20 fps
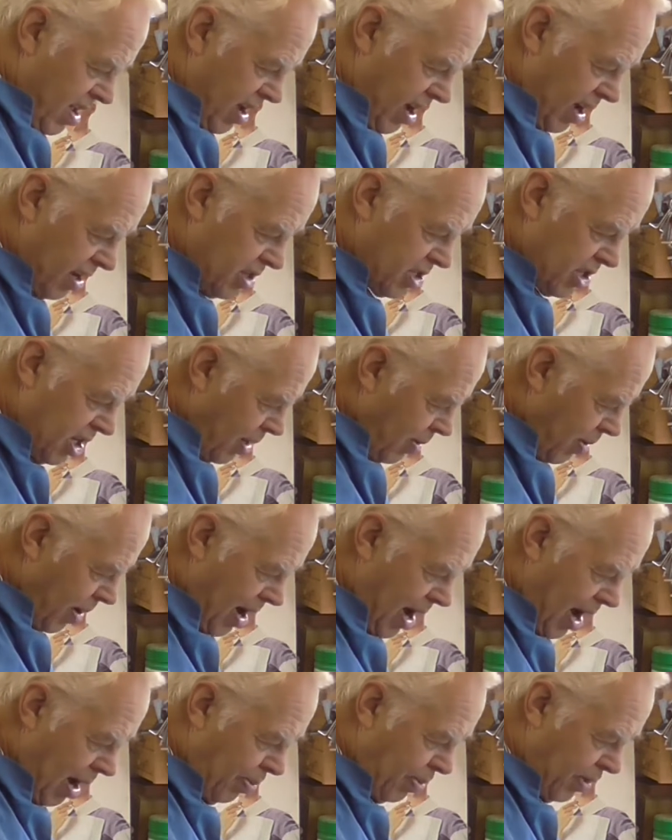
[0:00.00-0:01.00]
and see
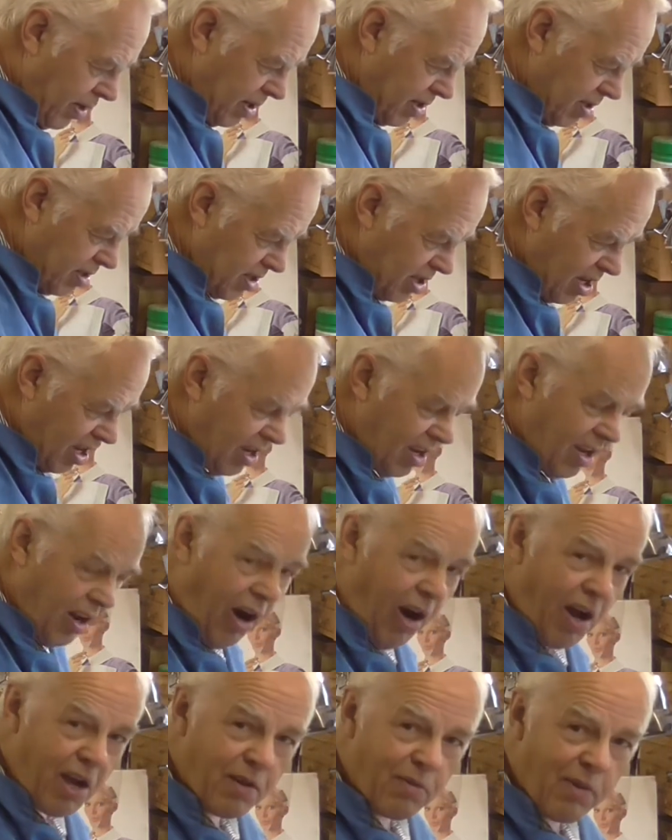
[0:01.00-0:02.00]
what happens.
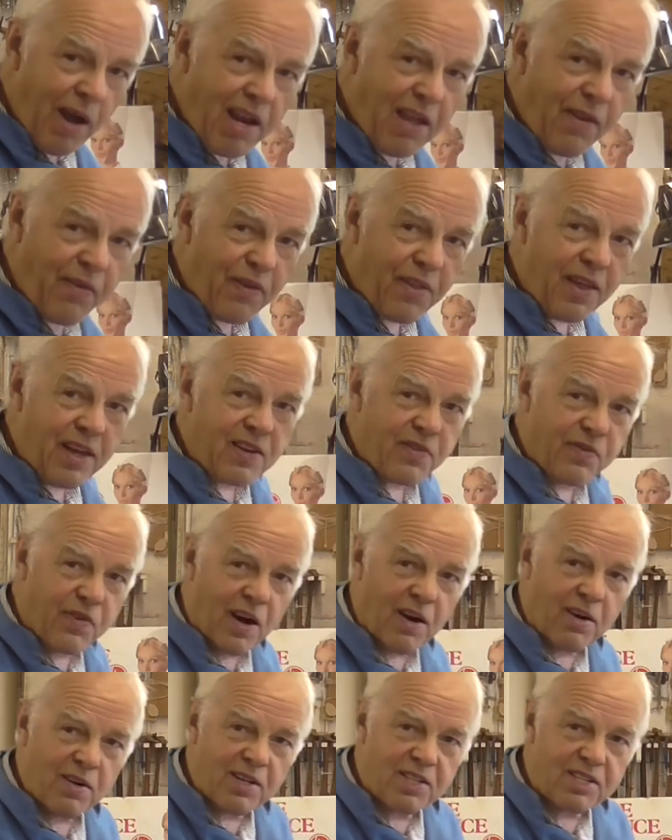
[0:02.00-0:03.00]
Are you ready for this,
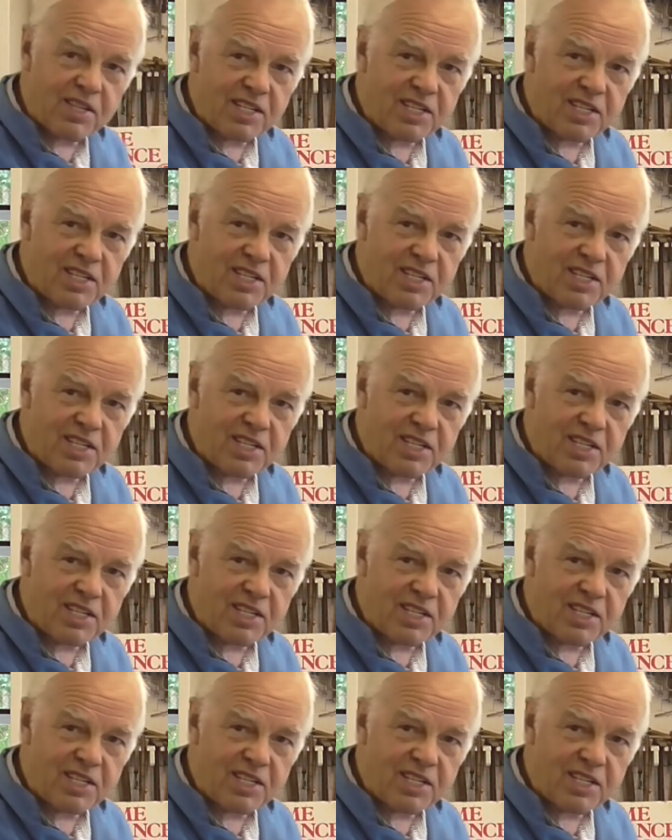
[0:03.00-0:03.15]
folks?